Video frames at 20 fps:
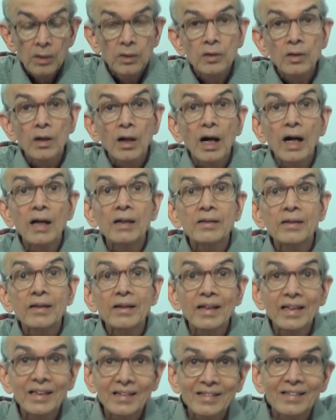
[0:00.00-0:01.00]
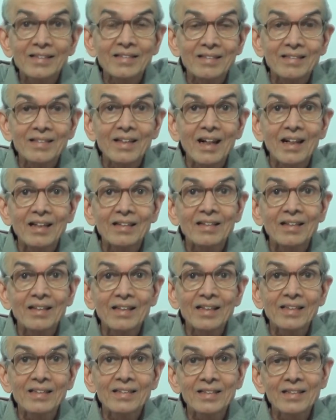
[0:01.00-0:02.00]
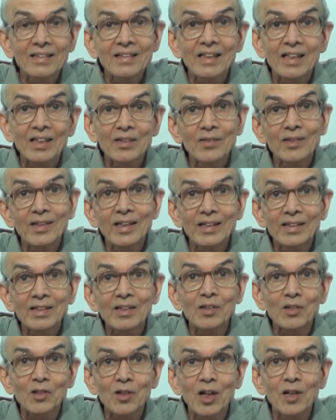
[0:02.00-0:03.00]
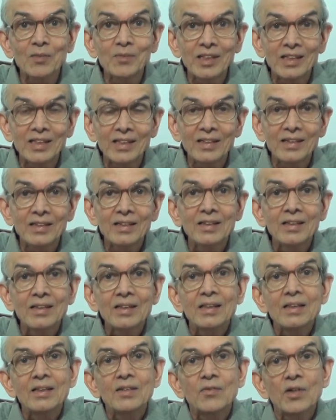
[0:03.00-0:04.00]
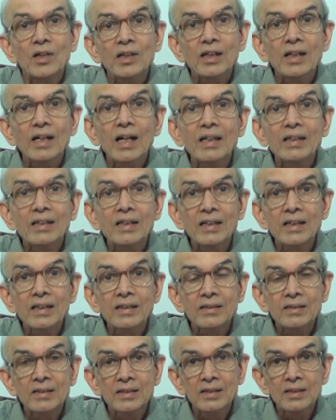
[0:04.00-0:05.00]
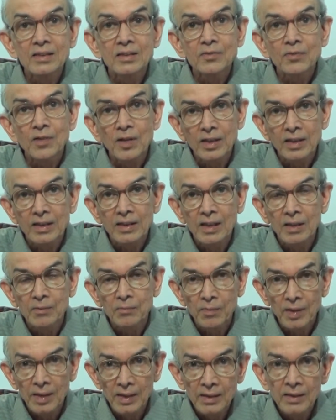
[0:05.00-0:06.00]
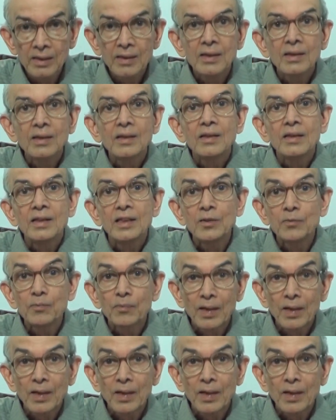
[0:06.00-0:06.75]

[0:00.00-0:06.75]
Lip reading: alterations as well as concomitant. What are alterations? For example, in